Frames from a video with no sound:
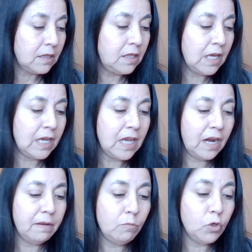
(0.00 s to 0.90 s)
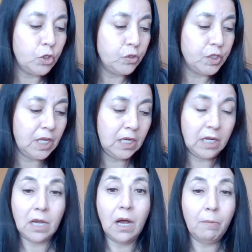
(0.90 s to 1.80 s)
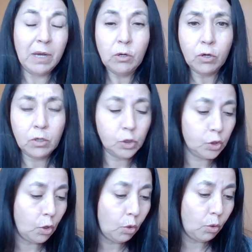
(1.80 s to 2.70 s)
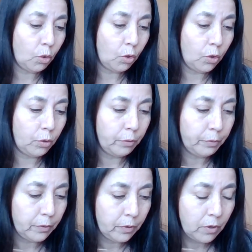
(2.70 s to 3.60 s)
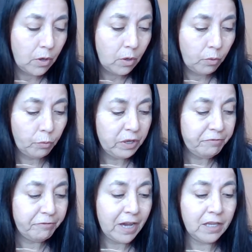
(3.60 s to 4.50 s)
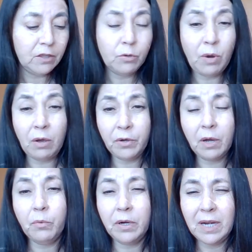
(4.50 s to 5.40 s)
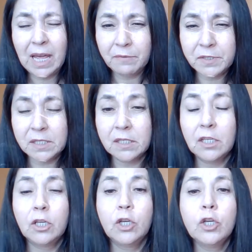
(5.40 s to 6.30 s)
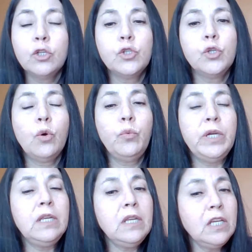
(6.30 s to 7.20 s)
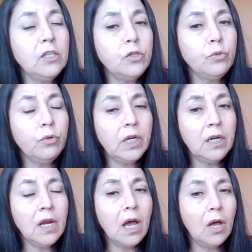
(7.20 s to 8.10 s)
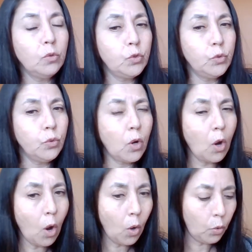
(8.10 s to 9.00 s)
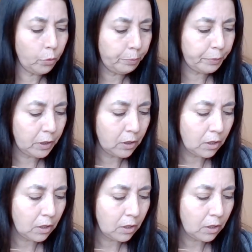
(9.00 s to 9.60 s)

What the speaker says: they are emotions that come across or we find throughout our lives. So we need to learn how to cope